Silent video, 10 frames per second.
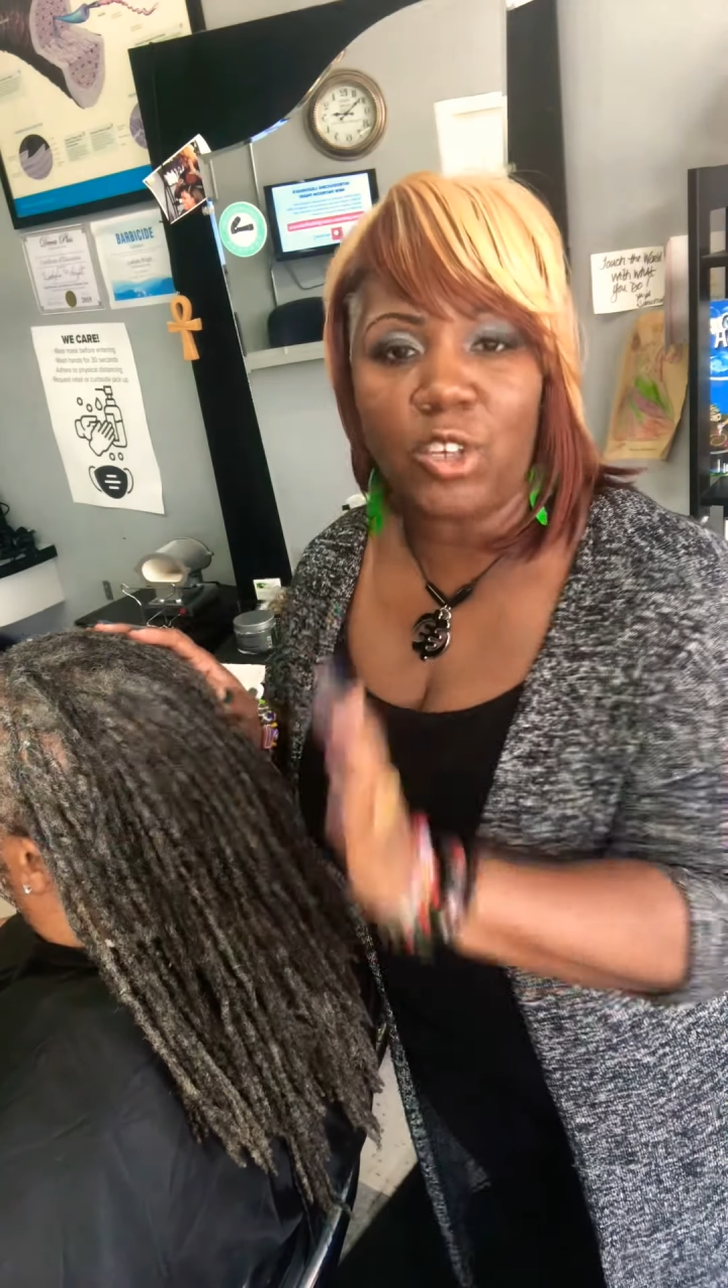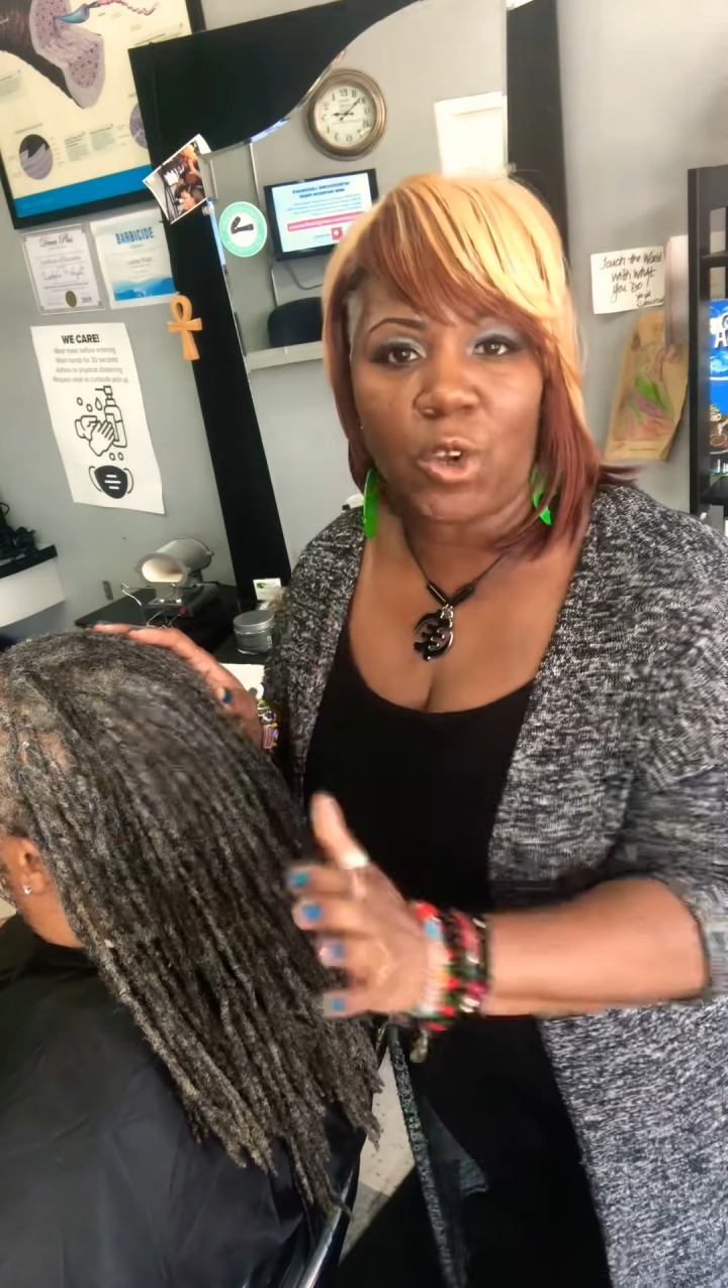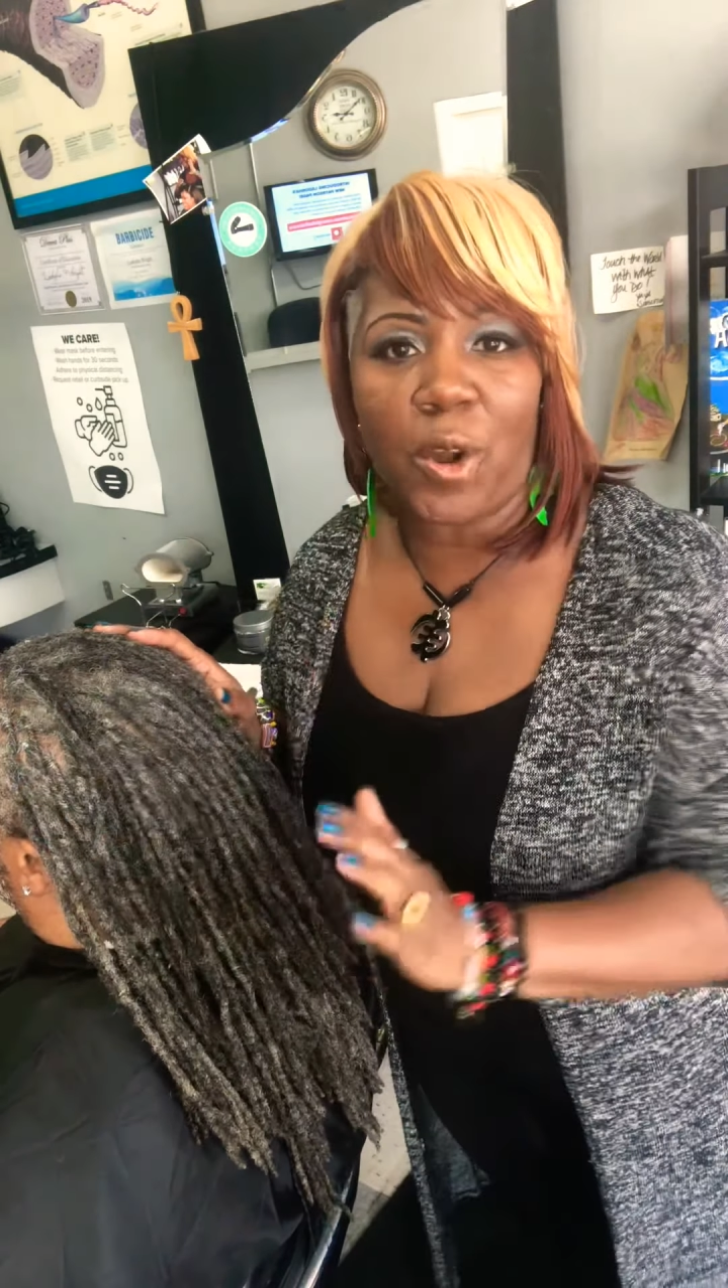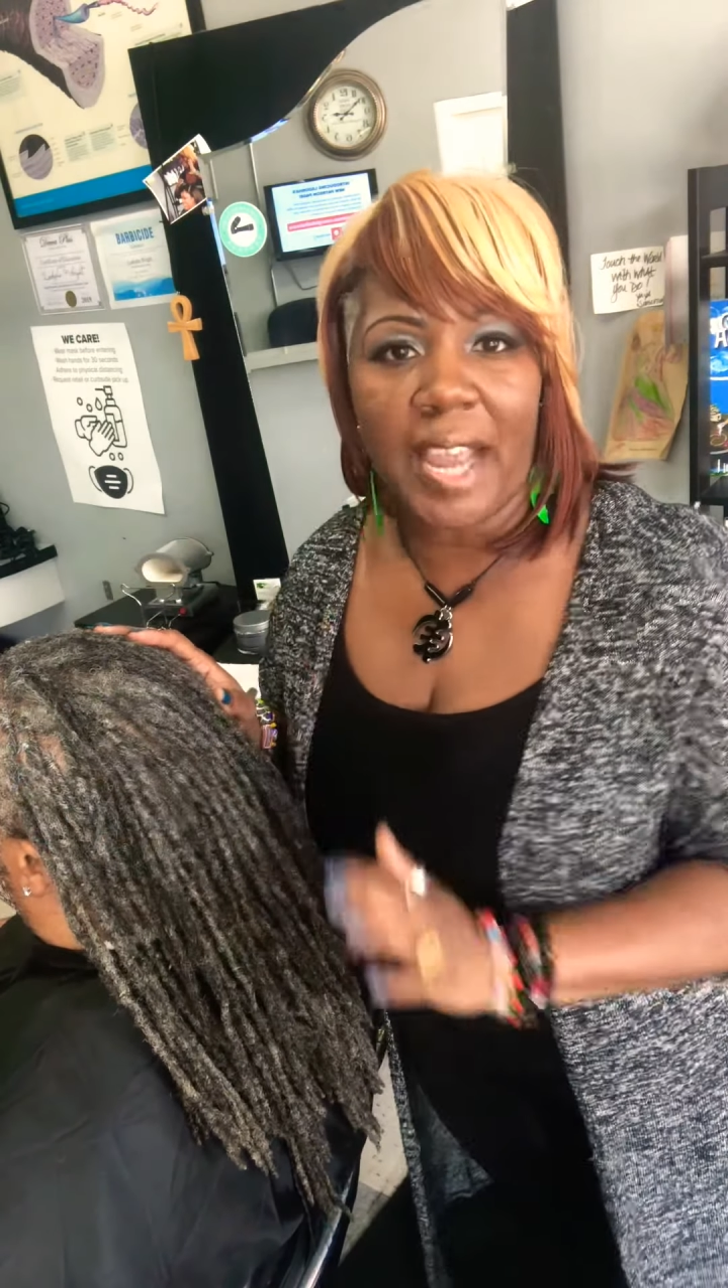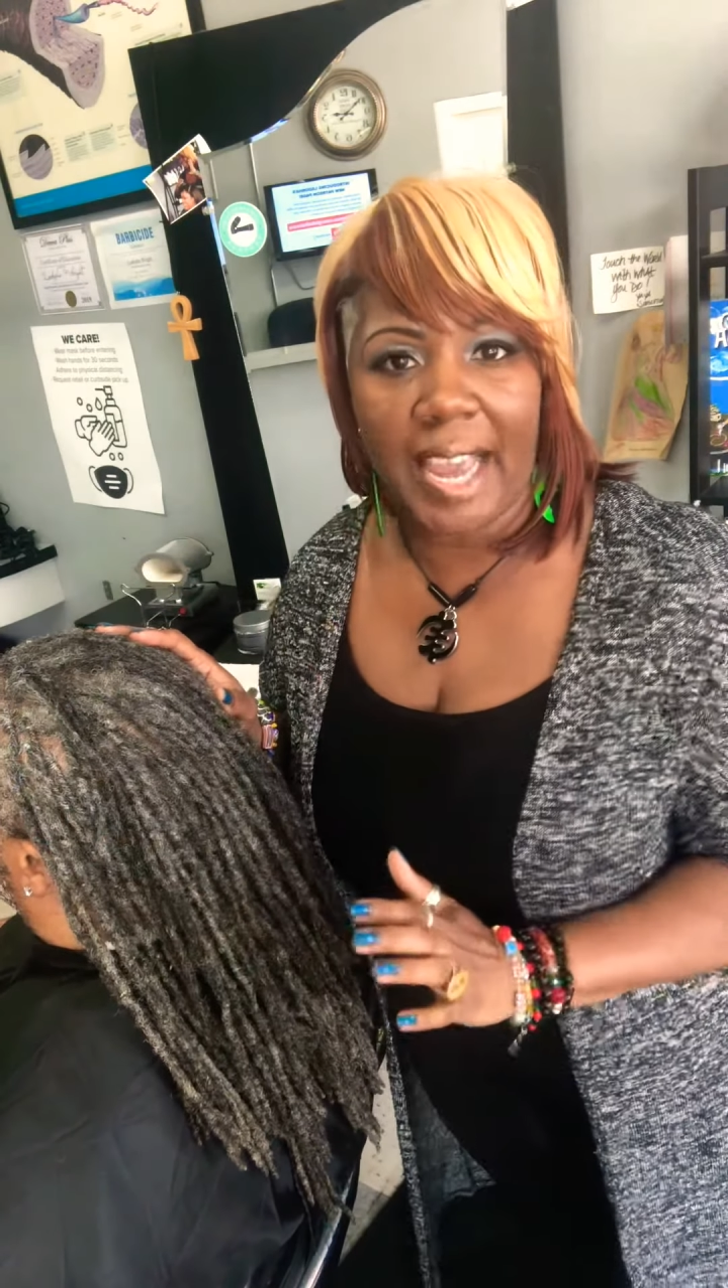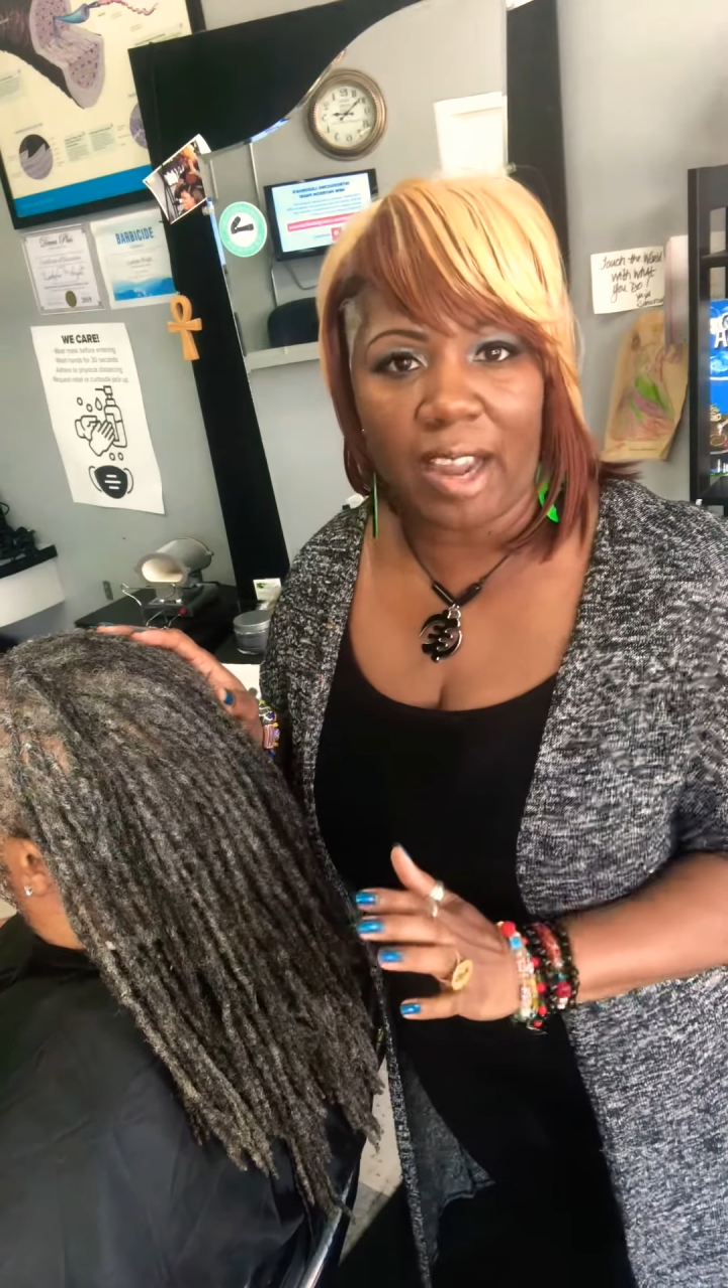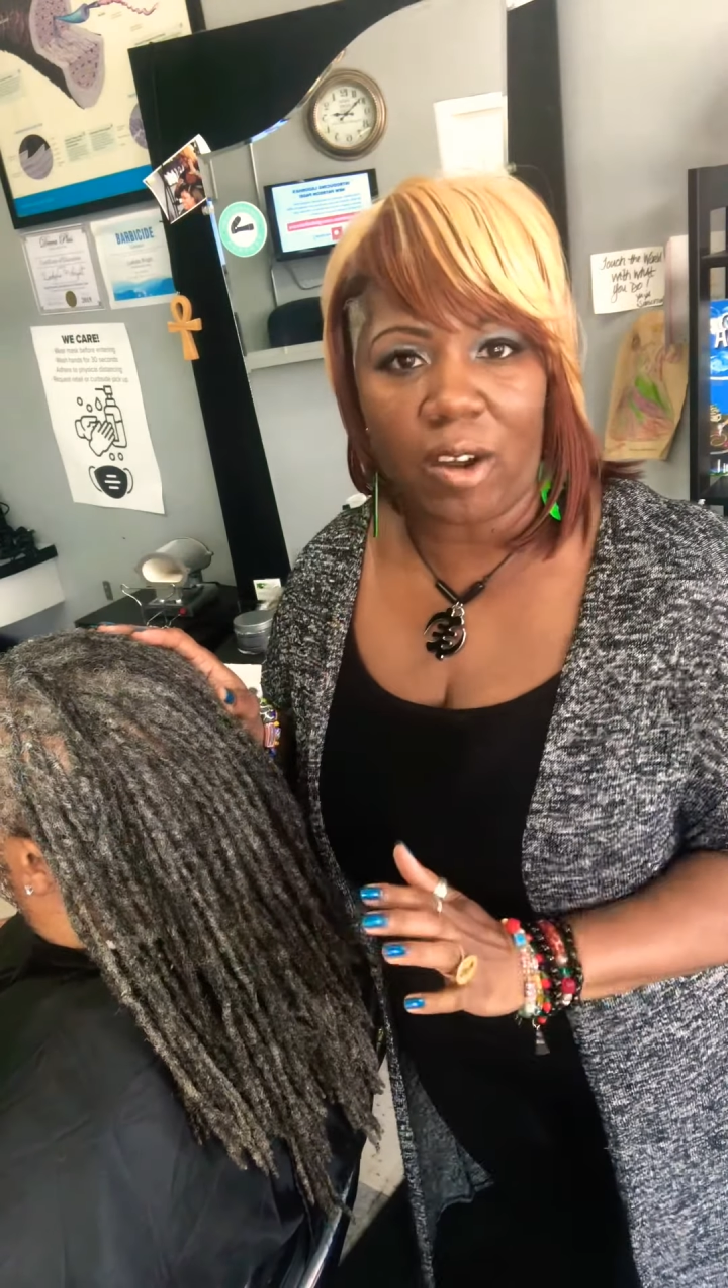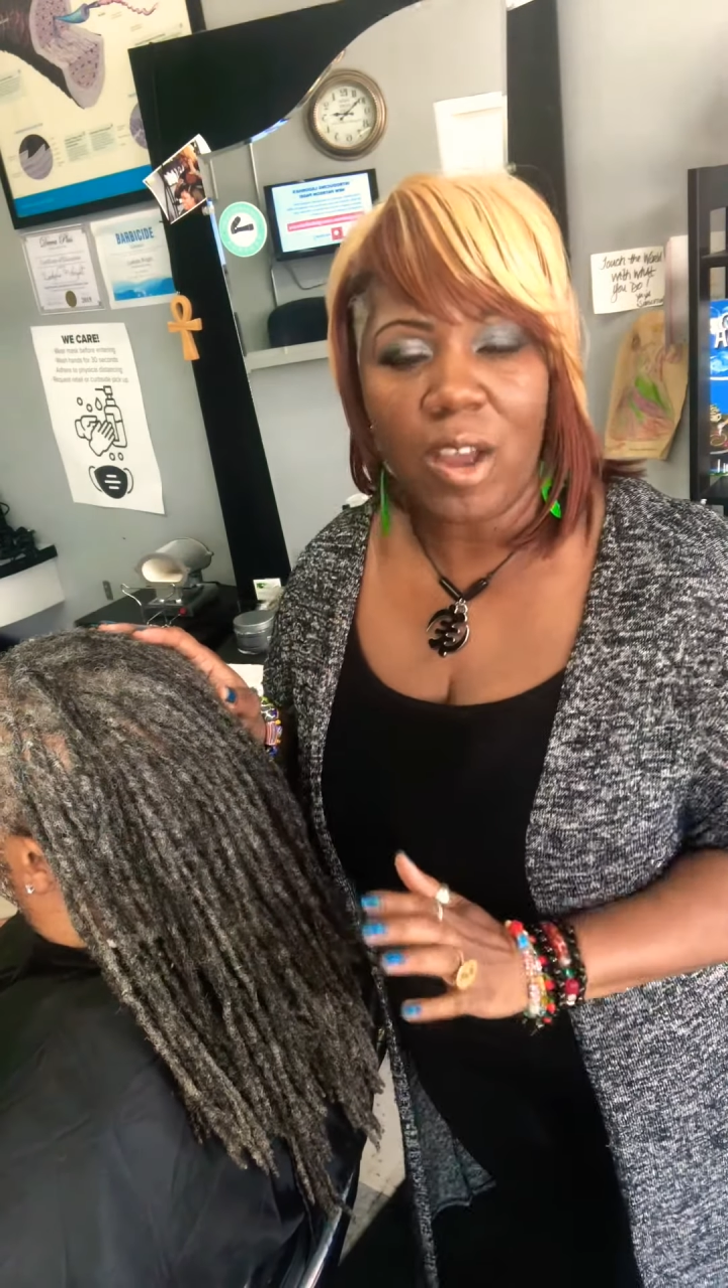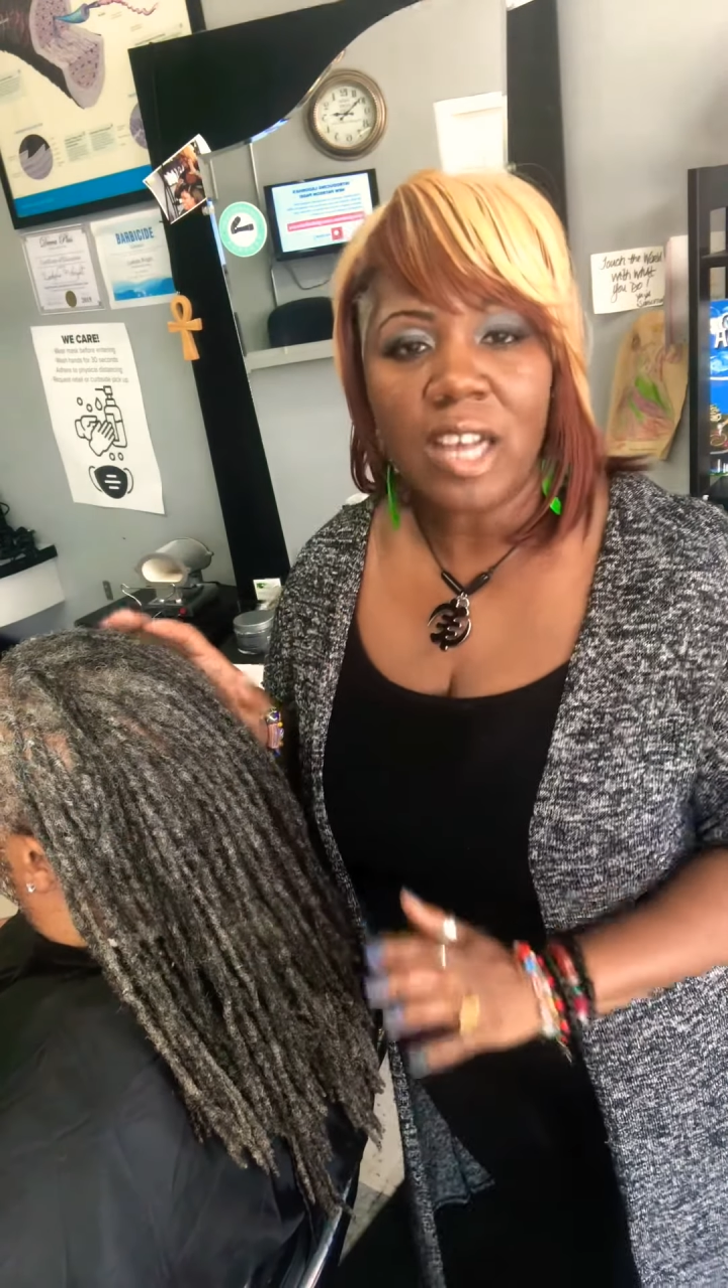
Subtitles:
your hair.